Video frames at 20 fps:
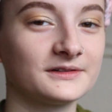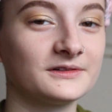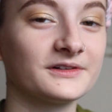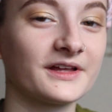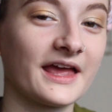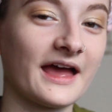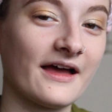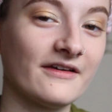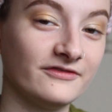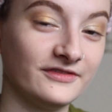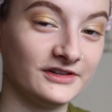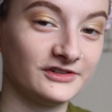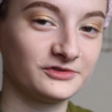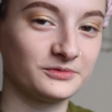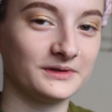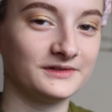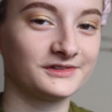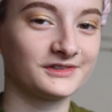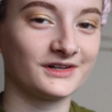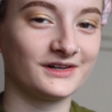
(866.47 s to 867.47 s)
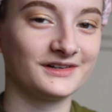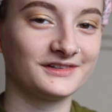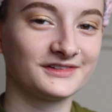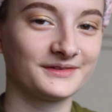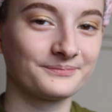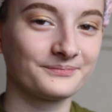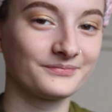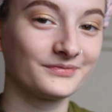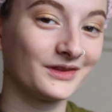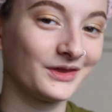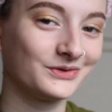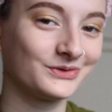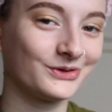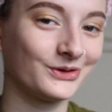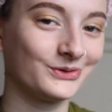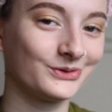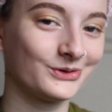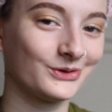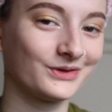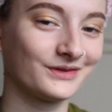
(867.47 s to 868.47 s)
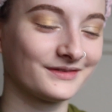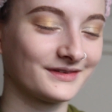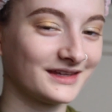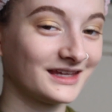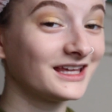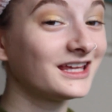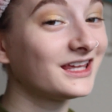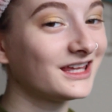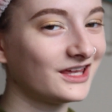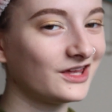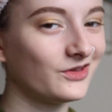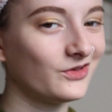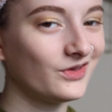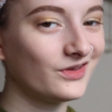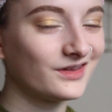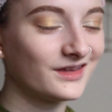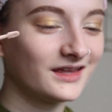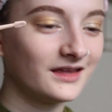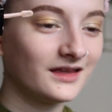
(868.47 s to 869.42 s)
little catfish whiskers. Cute.